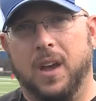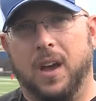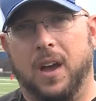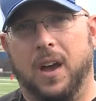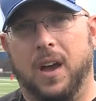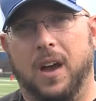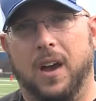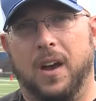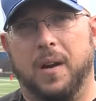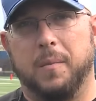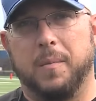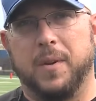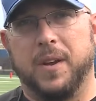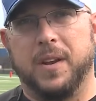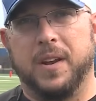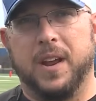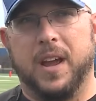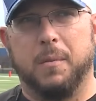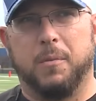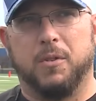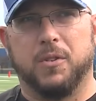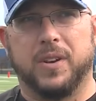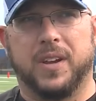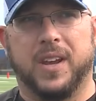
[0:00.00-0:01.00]
um, being
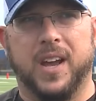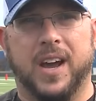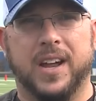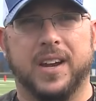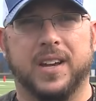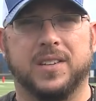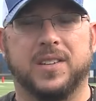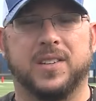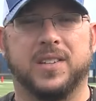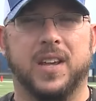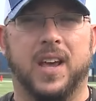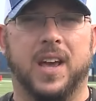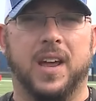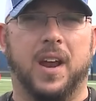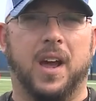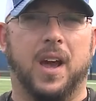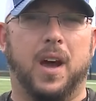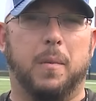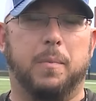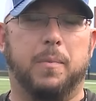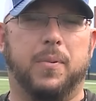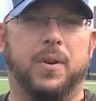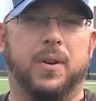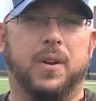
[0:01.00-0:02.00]
able to kind of set
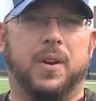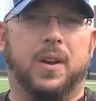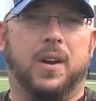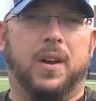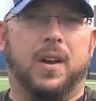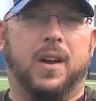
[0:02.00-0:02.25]
up